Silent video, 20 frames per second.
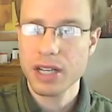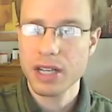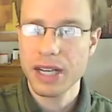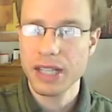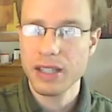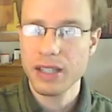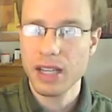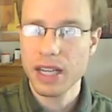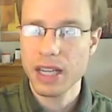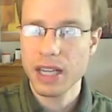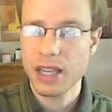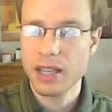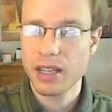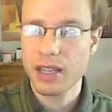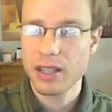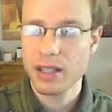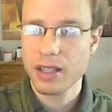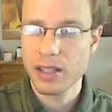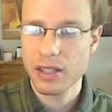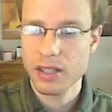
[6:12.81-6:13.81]
I like
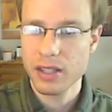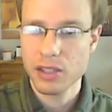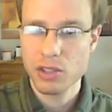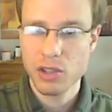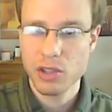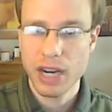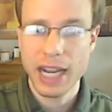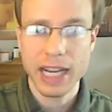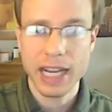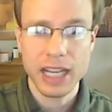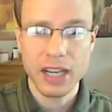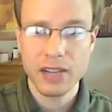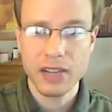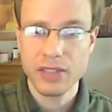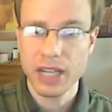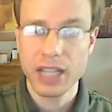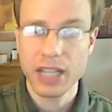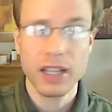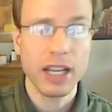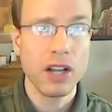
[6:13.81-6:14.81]
the tracking of
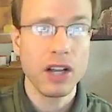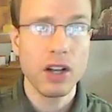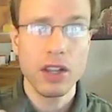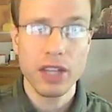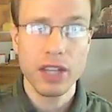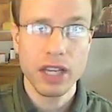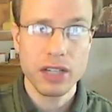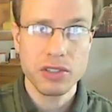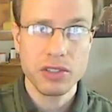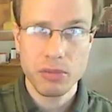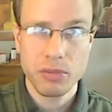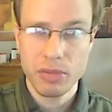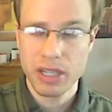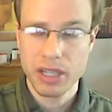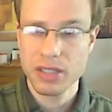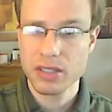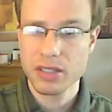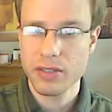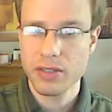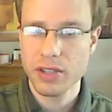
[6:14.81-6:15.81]
it. I like all the extra
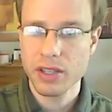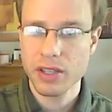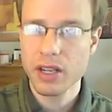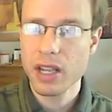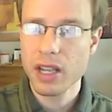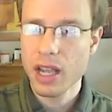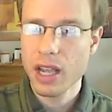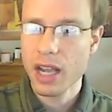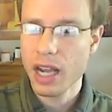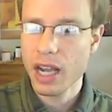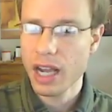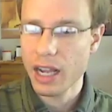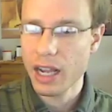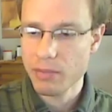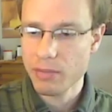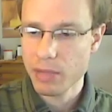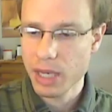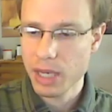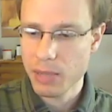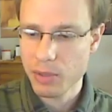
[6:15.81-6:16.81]
buttons of it.
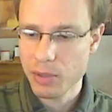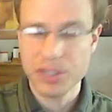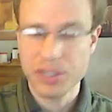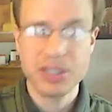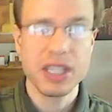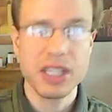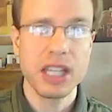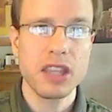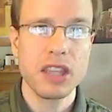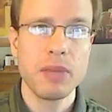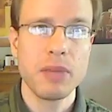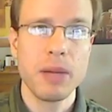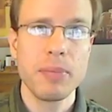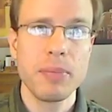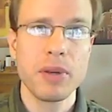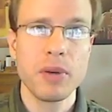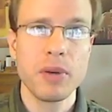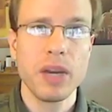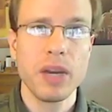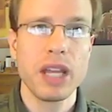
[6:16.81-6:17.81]
I've been able to set them up
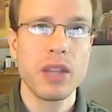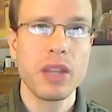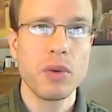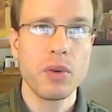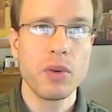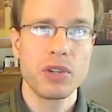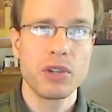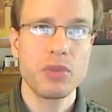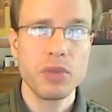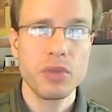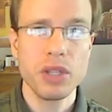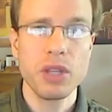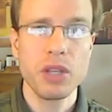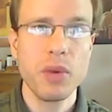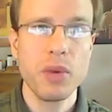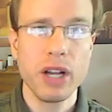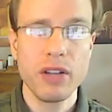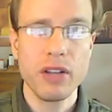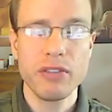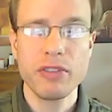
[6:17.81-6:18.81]
in a way that works really
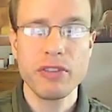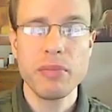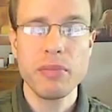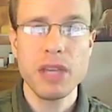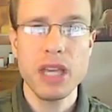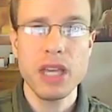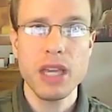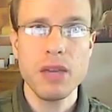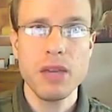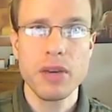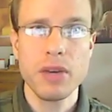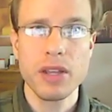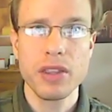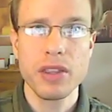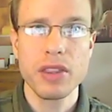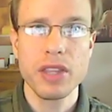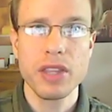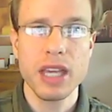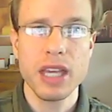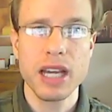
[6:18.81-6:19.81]
well for me
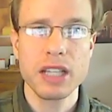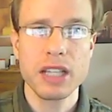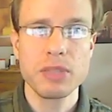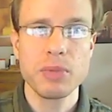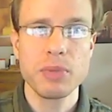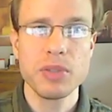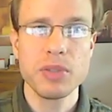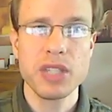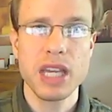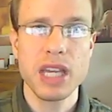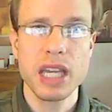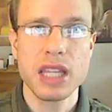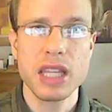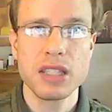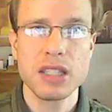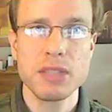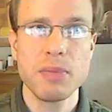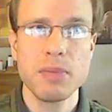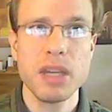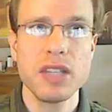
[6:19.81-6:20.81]
with the expose and the
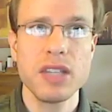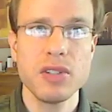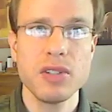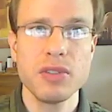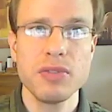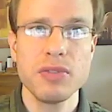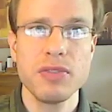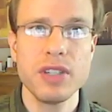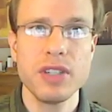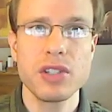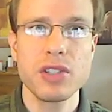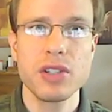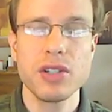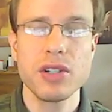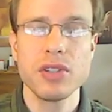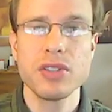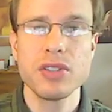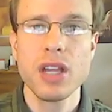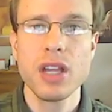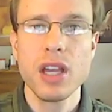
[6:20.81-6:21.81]
spaces
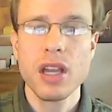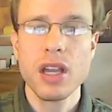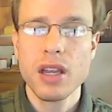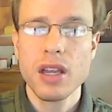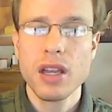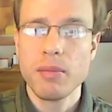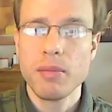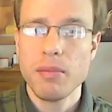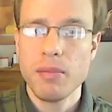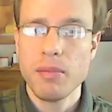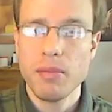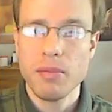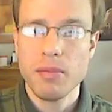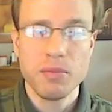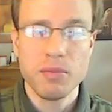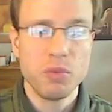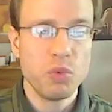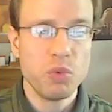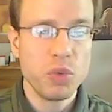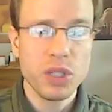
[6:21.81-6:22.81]
features.
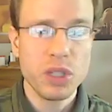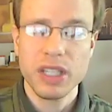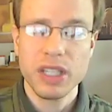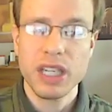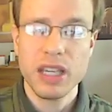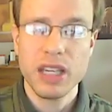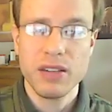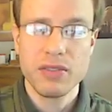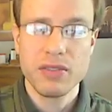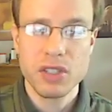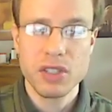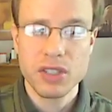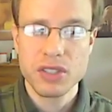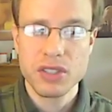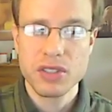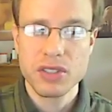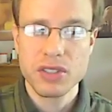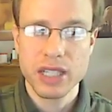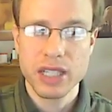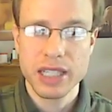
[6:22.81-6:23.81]
Really have
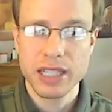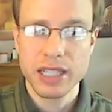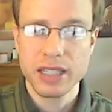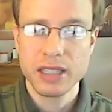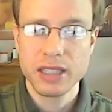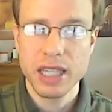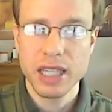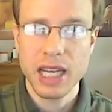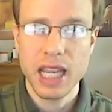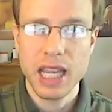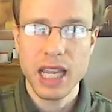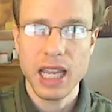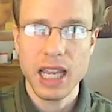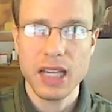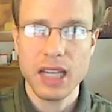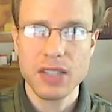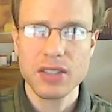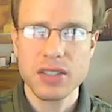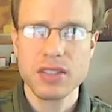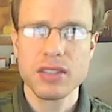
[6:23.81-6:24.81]
just
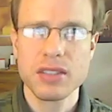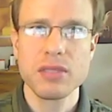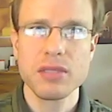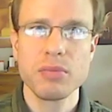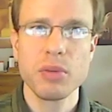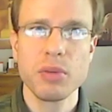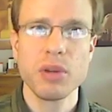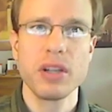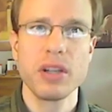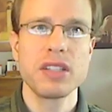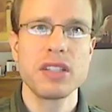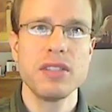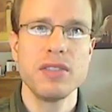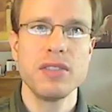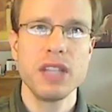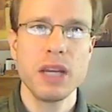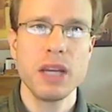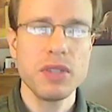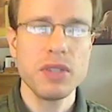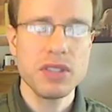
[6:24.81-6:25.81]
enhanced
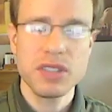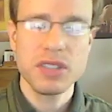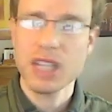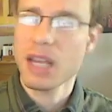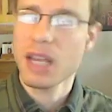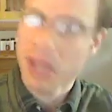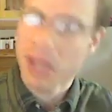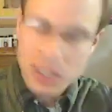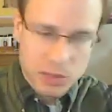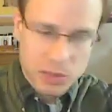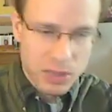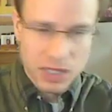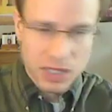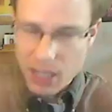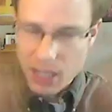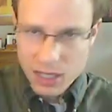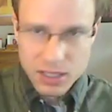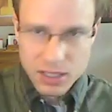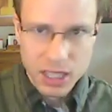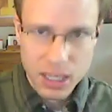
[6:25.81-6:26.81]
productivity. I wouldn't say it makes me
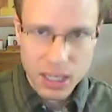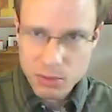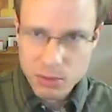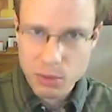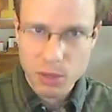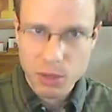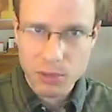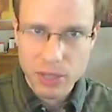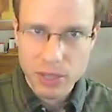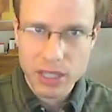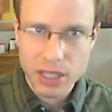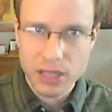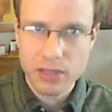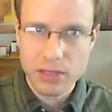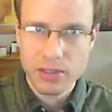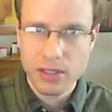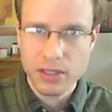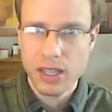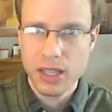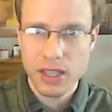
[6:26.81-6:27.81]
10 times more productive
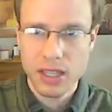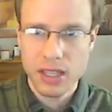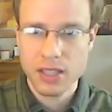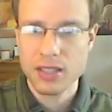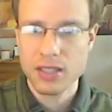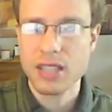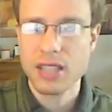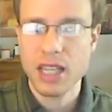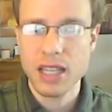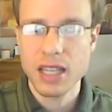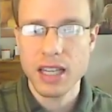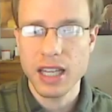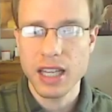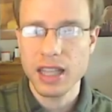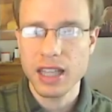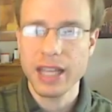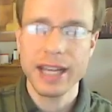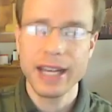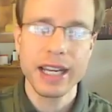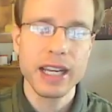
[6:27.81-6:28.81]
or anything insane like
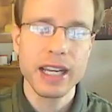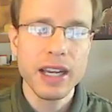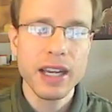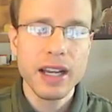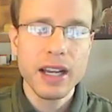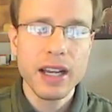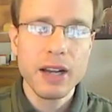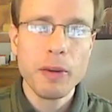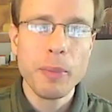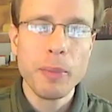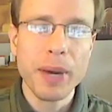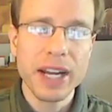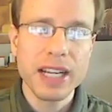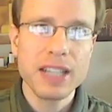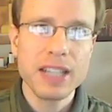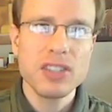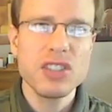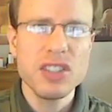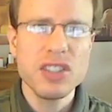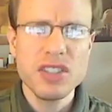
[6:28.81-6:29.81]
that, but
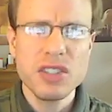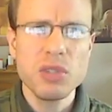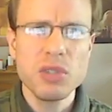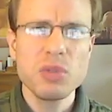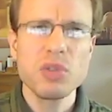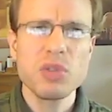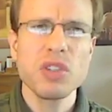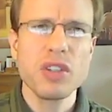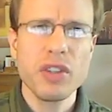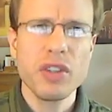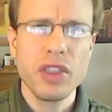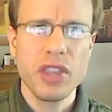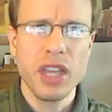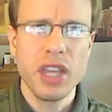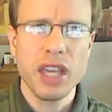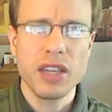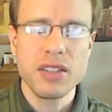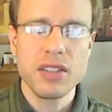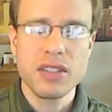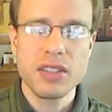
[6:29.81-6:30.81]
it's just those little
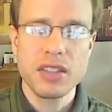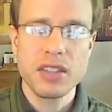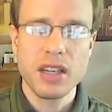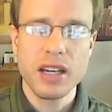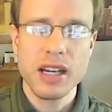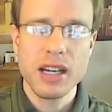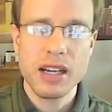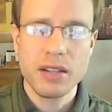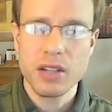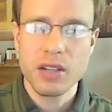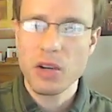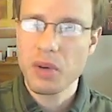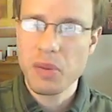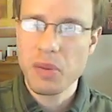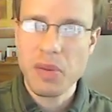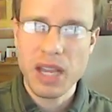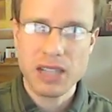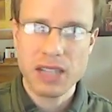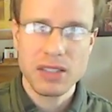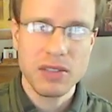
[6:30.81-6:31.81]
things. Going
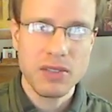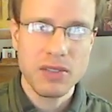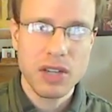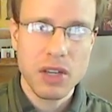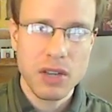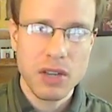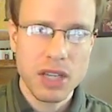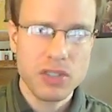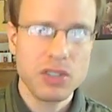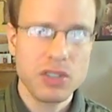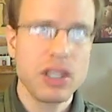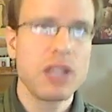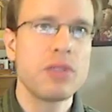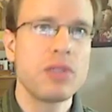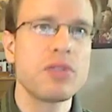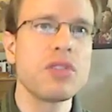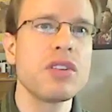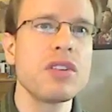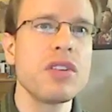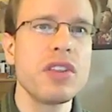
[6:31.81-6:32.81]
back to the video yesterday,
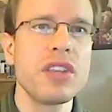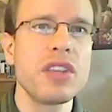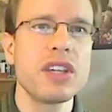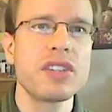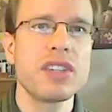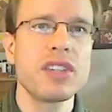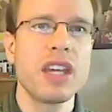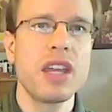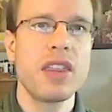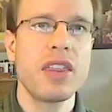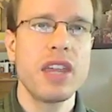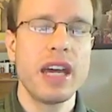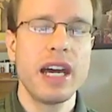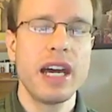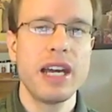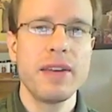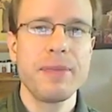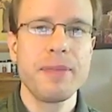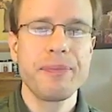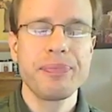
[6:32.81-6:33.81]
those little things like
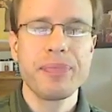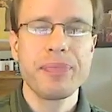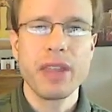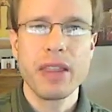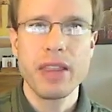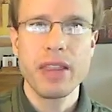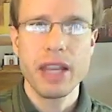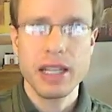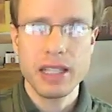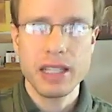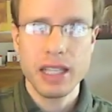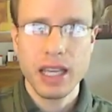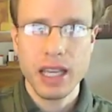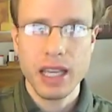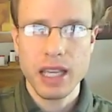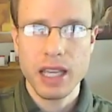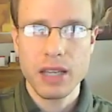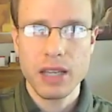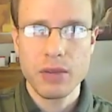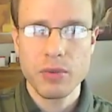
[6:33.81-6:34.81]
that that
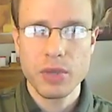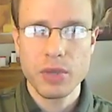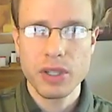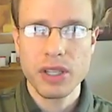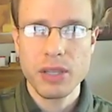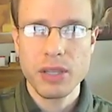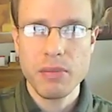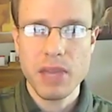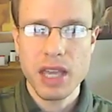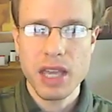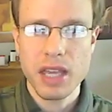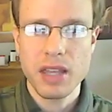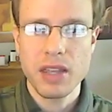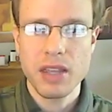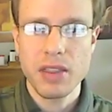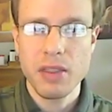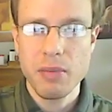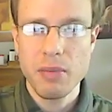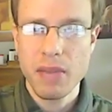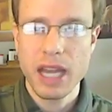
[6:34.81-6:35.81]
can really make
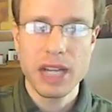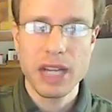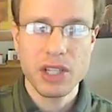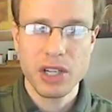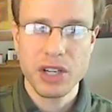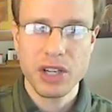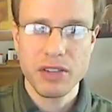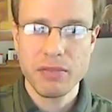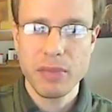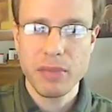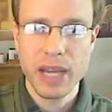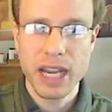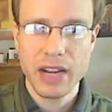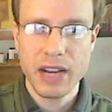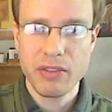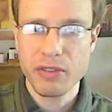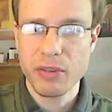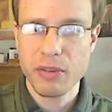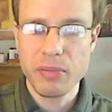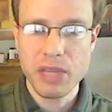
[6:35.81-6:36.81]
the magic of Mac
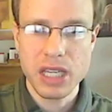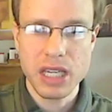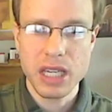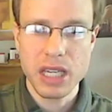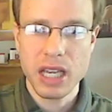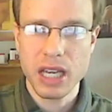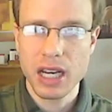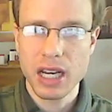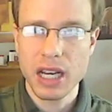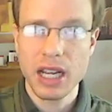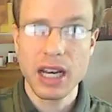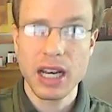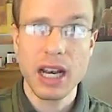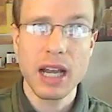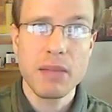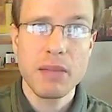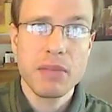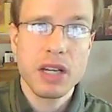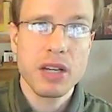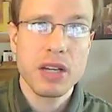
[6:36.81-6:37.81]
for me, and
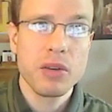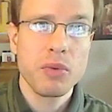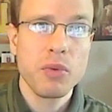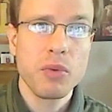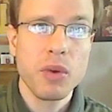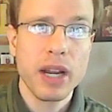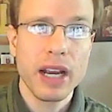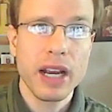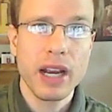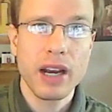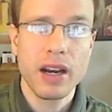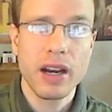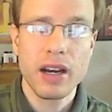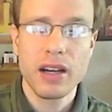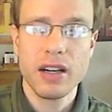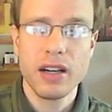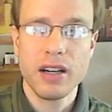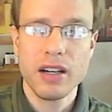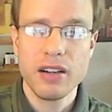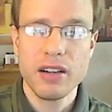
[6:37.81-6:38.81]
I'm not
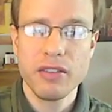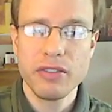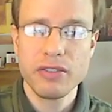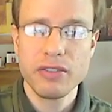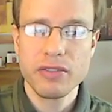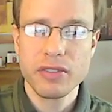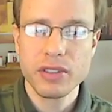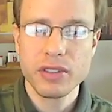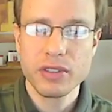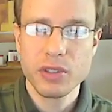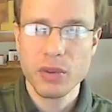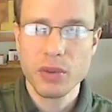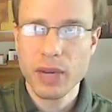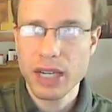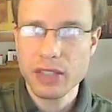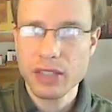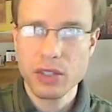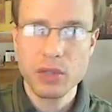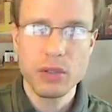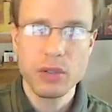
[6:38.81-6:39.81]
aware of
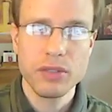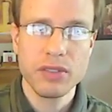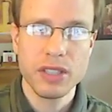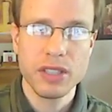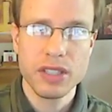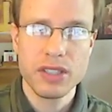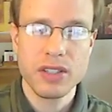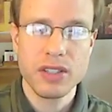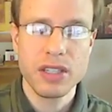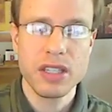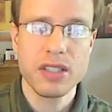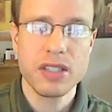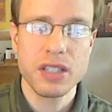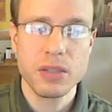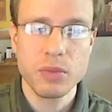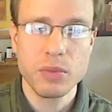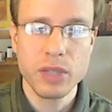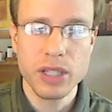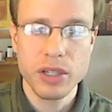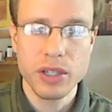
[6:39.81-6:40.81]
direct equivalents of these
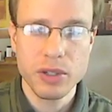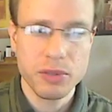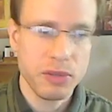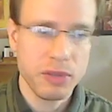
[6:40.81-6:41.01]
on Windows.